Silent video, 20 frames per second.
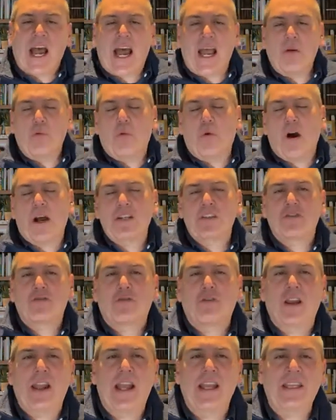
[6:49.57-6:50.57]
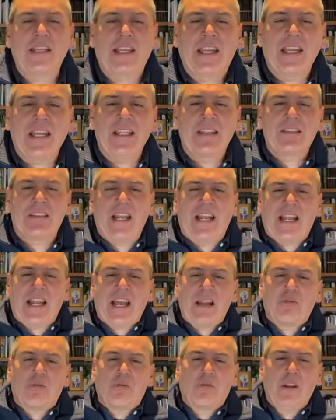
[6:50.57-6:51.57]
I watch grandkids and
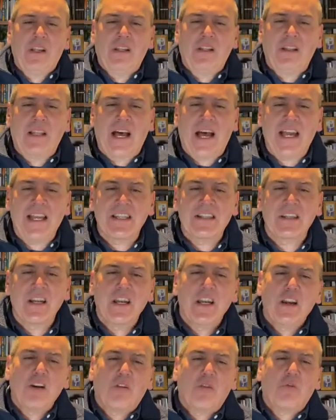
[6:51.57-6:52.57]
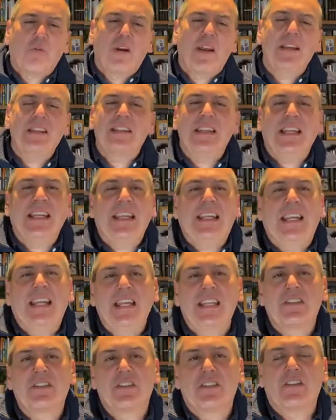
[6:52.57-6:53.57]
I realize raising
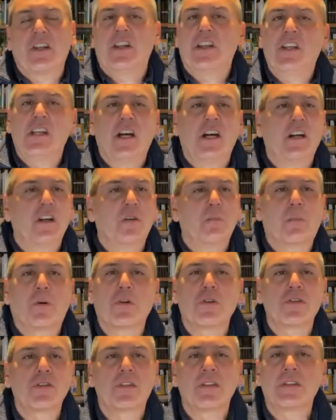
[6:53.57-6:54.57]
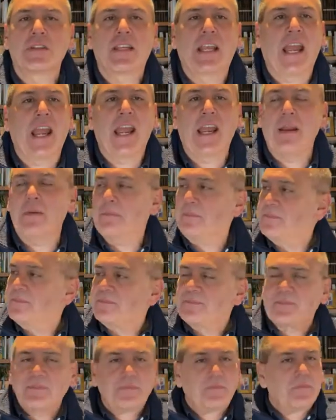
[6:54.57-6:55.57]
kids is a young person's game.
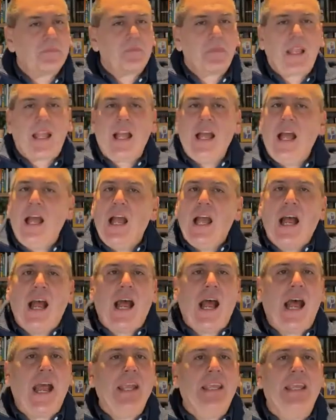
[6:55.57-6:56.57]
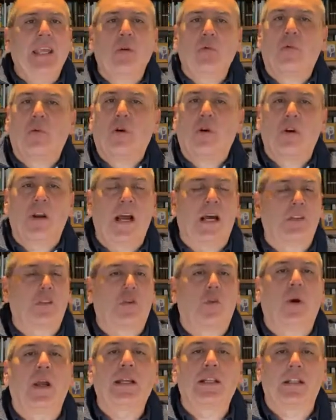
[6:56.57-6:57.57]
I get wore
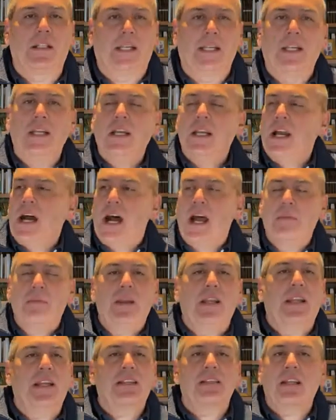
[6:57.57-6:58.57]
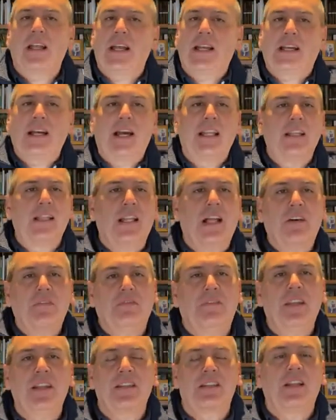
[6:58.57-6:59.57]
out quickly. I mean, it's like I
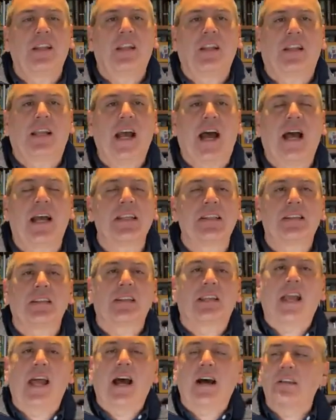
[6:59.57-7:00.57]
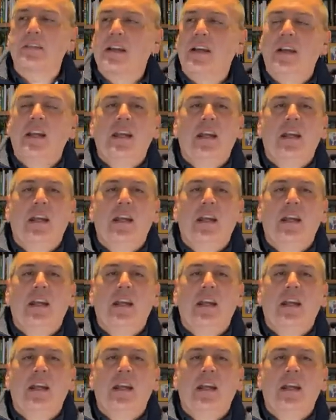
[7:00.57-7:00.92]
love these little guys and gals.